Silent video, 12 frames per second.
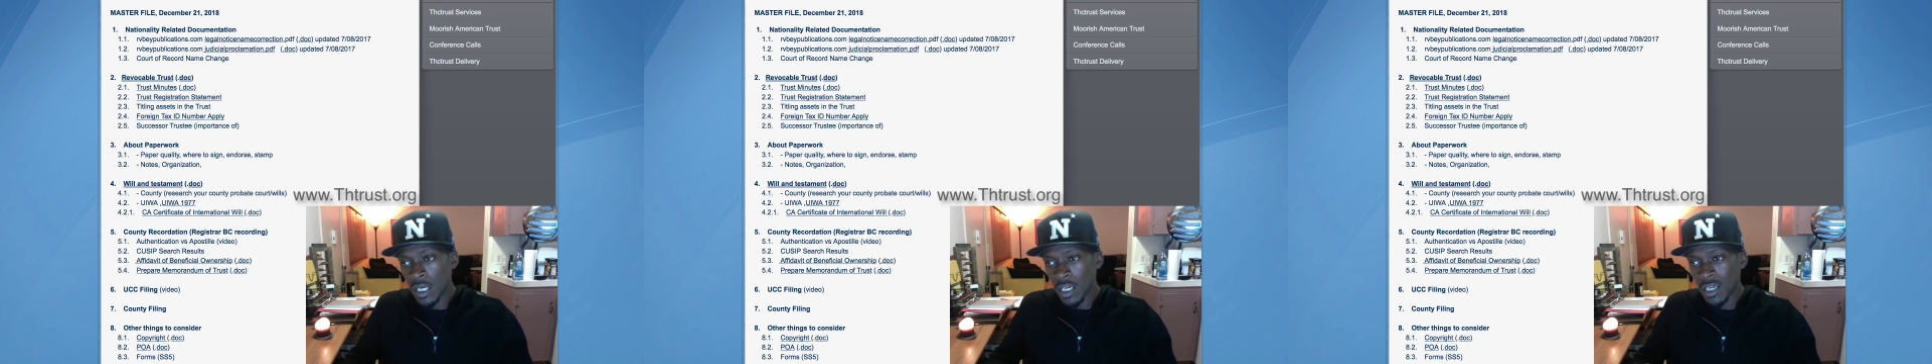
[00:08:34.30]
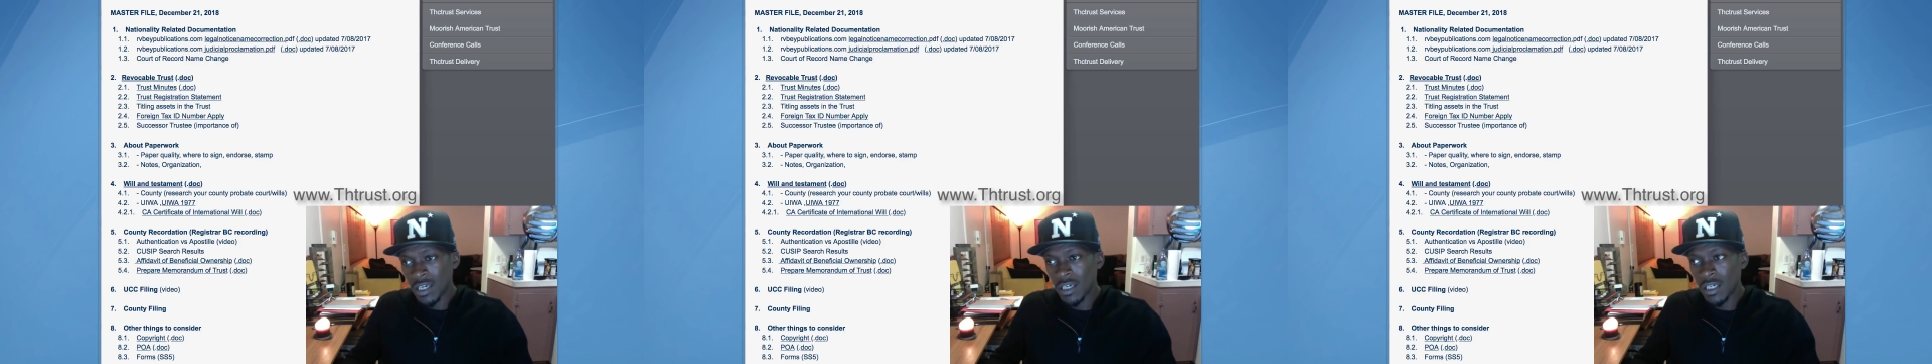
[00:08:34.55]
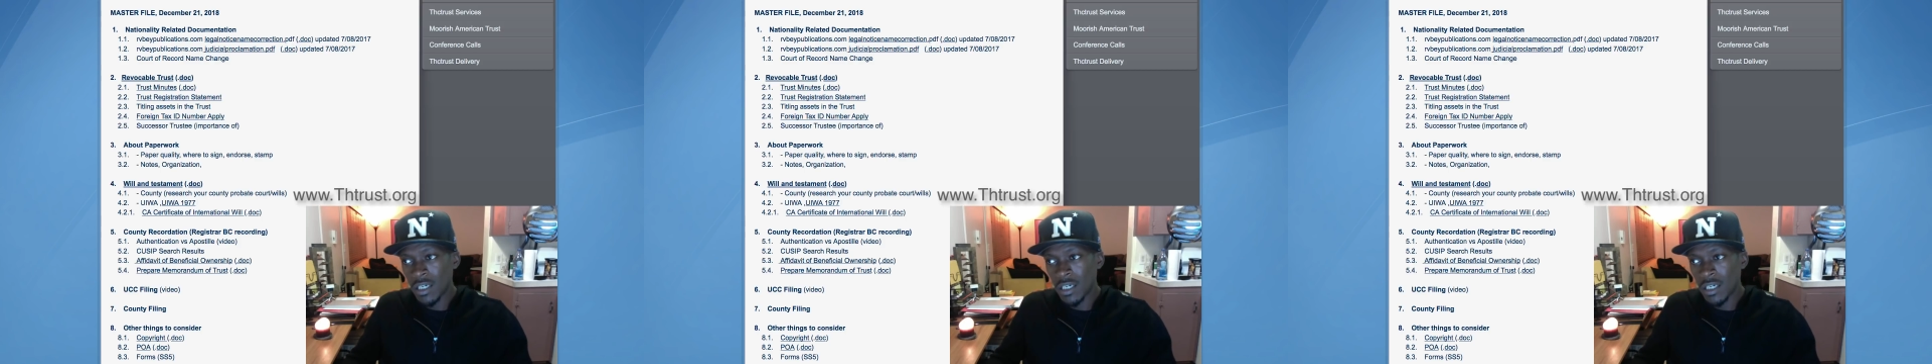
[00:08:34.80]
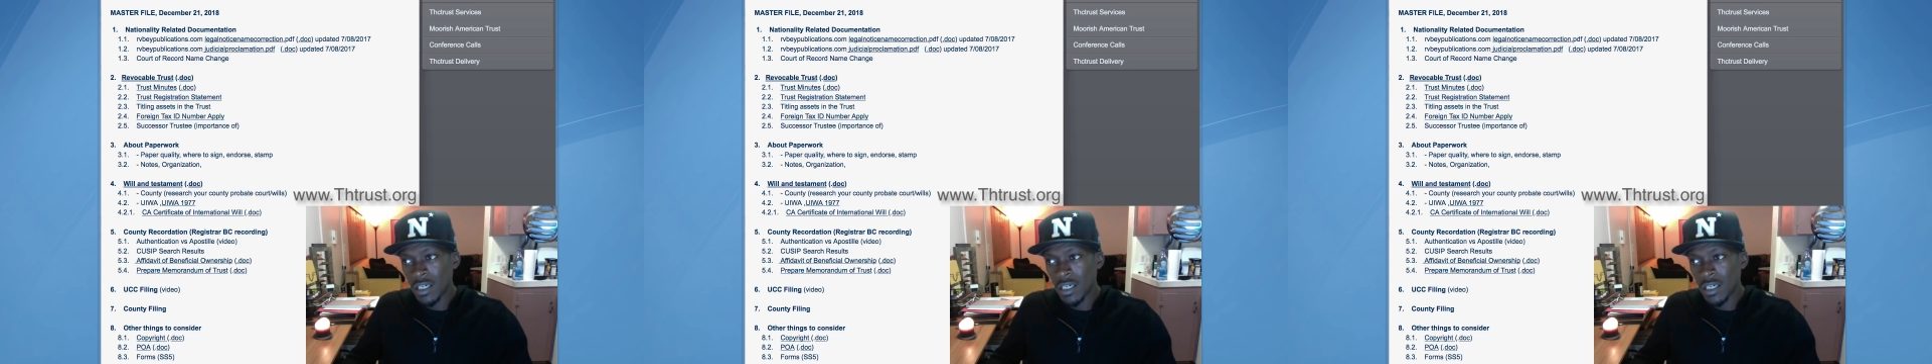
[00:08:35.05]
could,
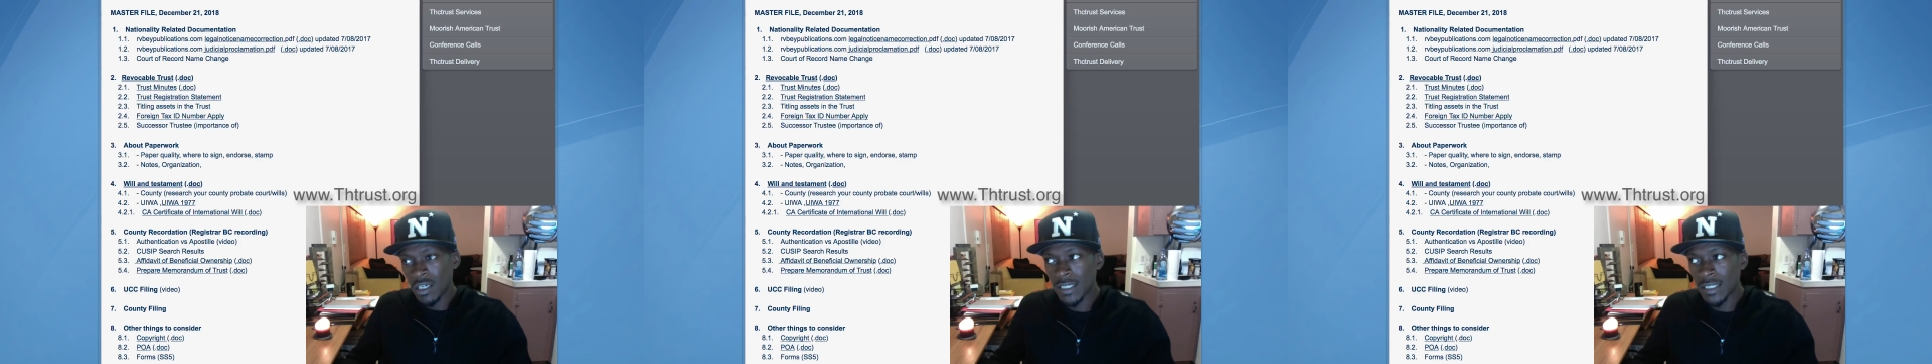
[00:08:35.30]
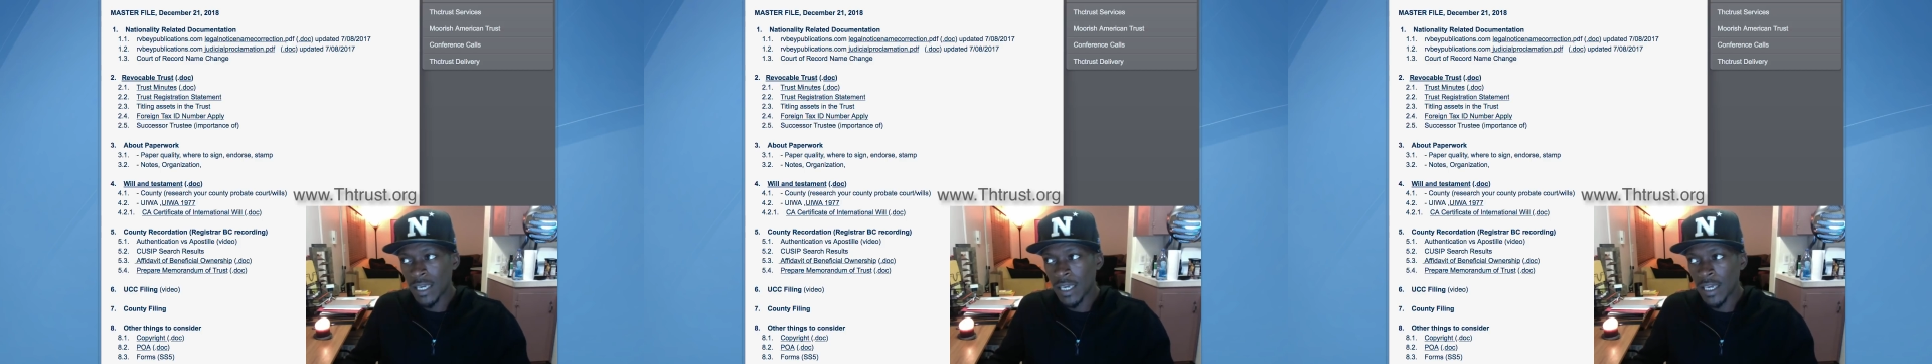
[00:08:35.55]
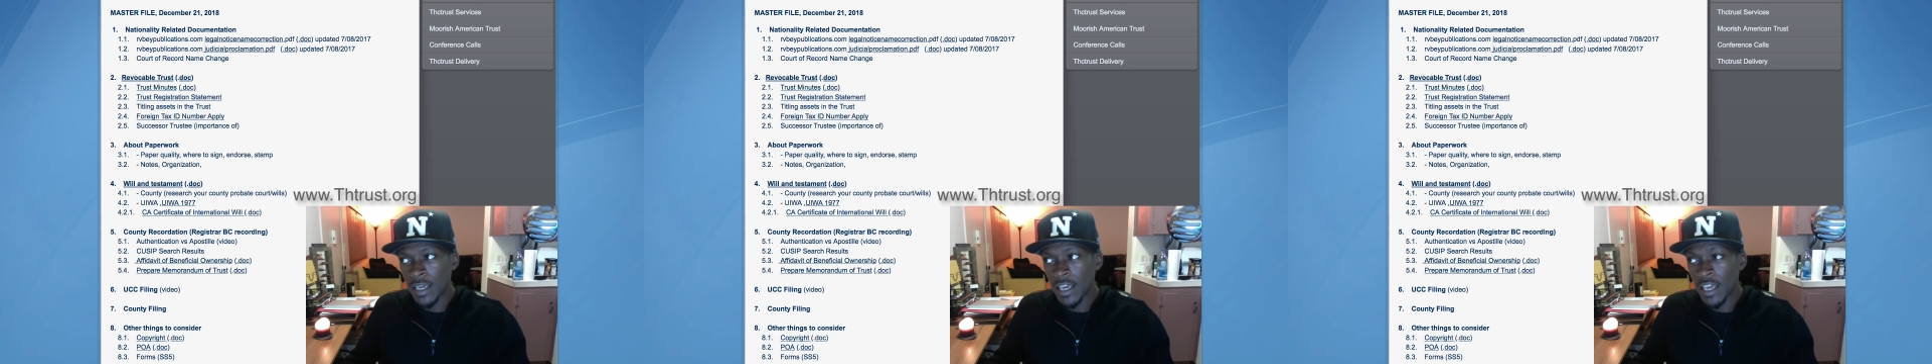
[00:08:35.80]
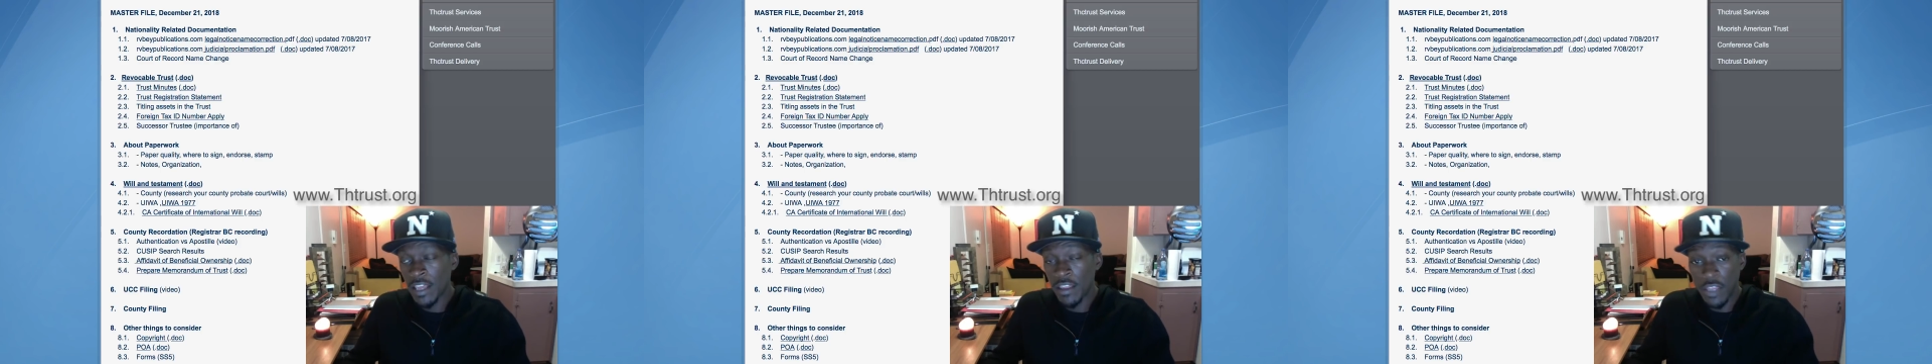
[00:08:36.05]
let's say
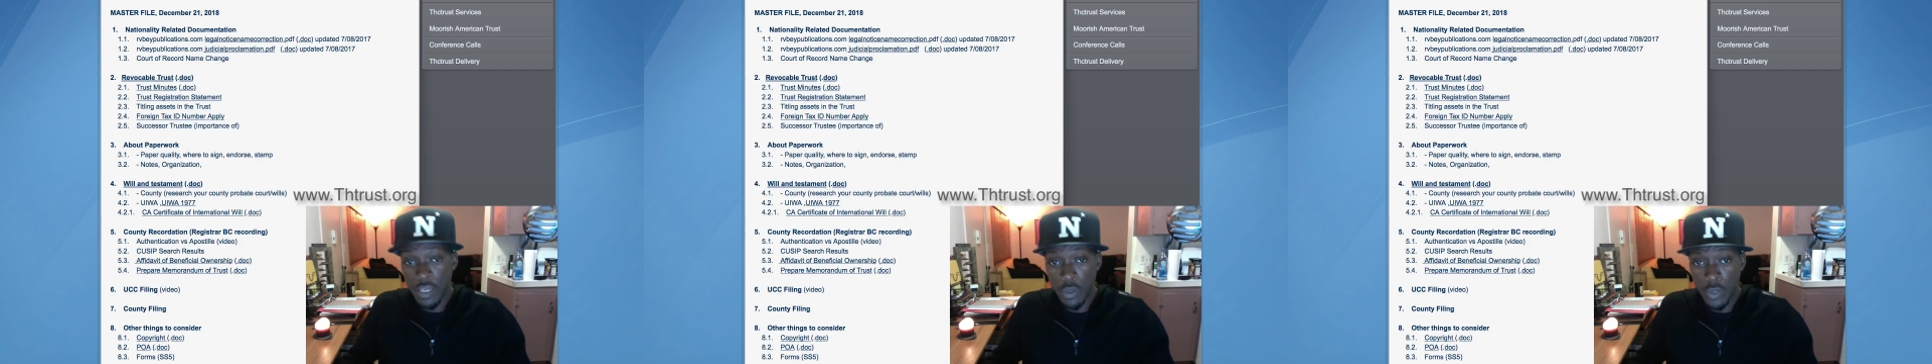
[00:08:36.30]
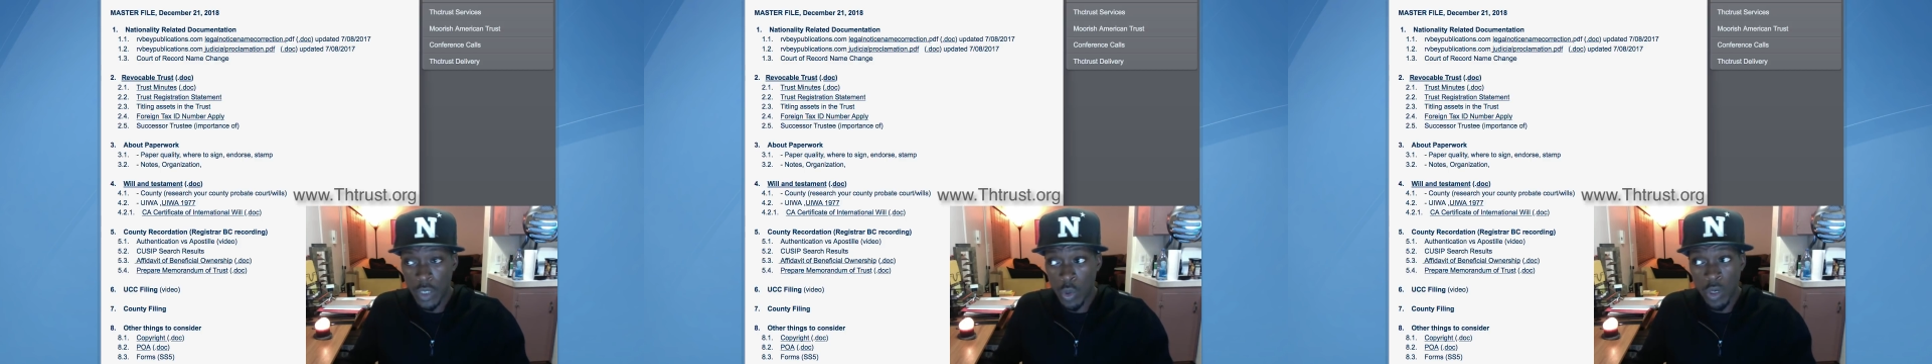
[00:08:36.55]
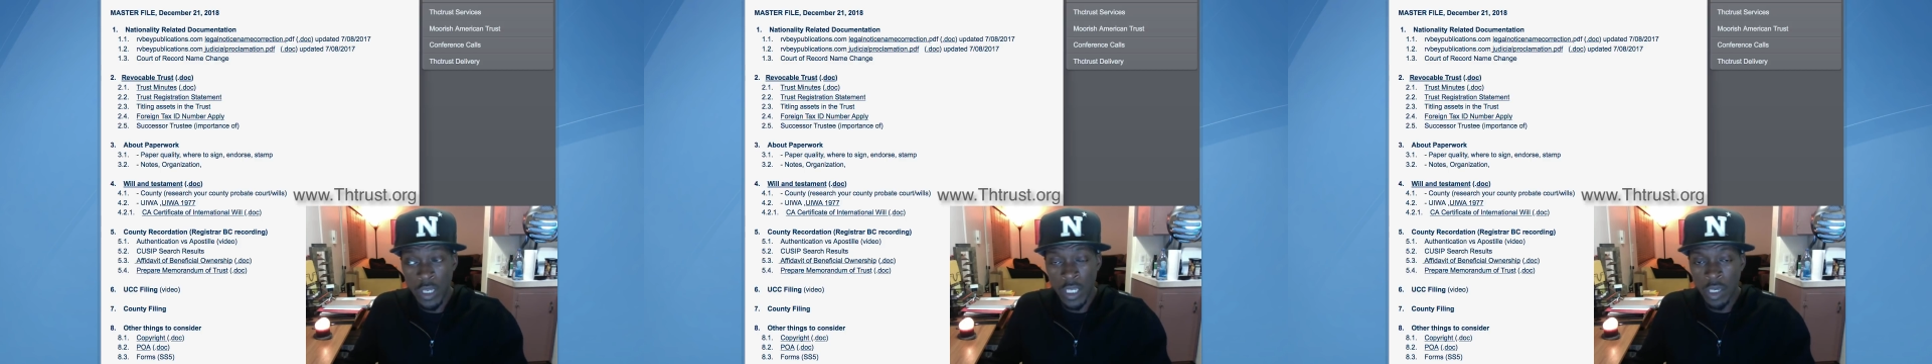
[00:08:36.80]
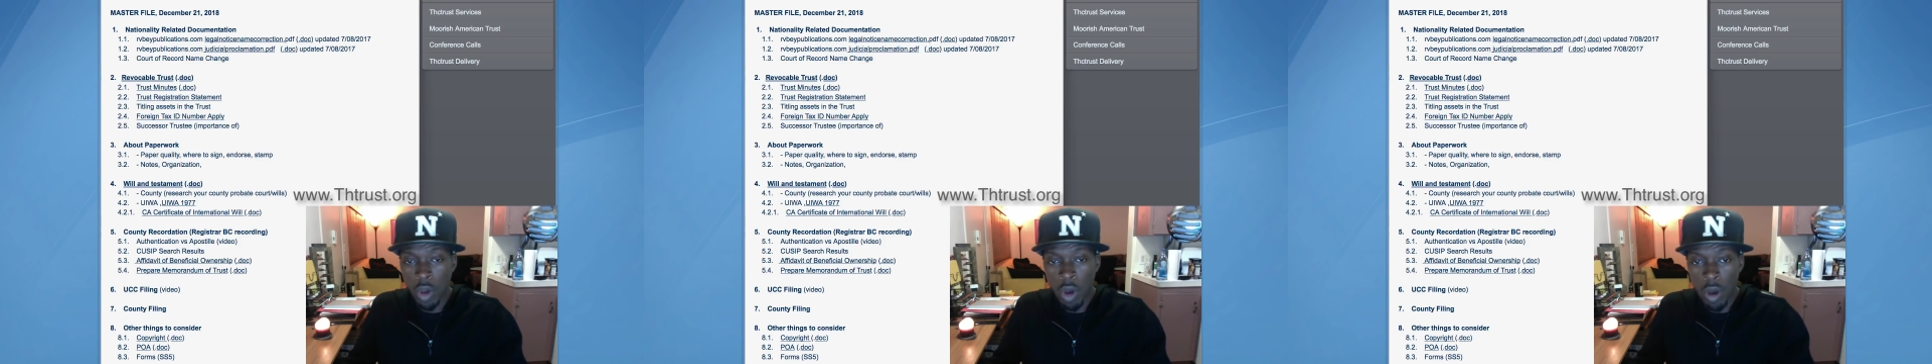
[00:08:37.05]
in theory or
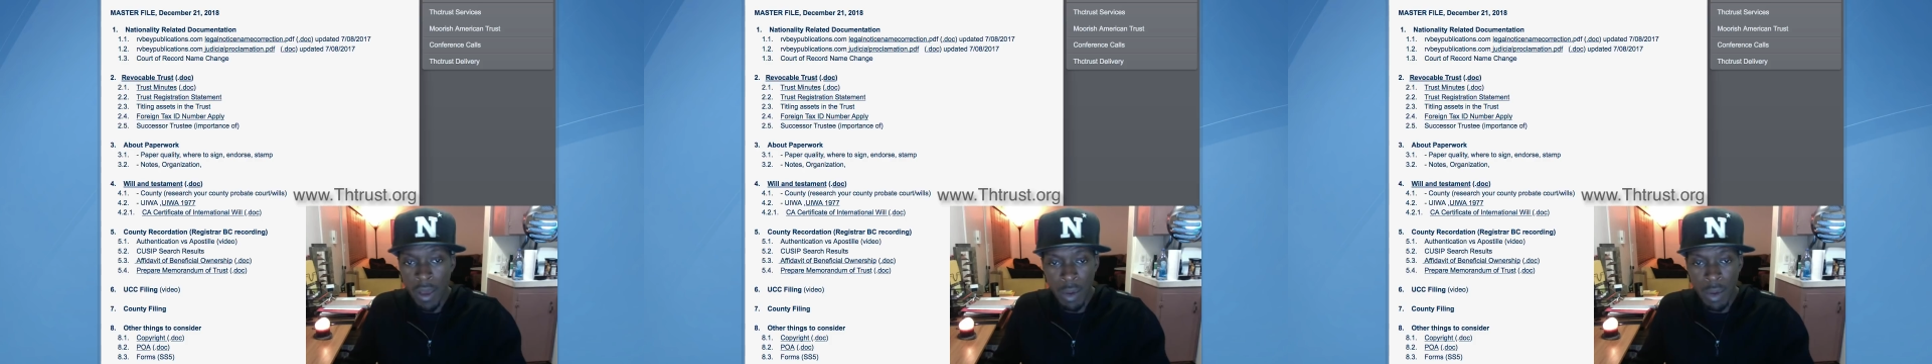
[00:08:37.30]
in law,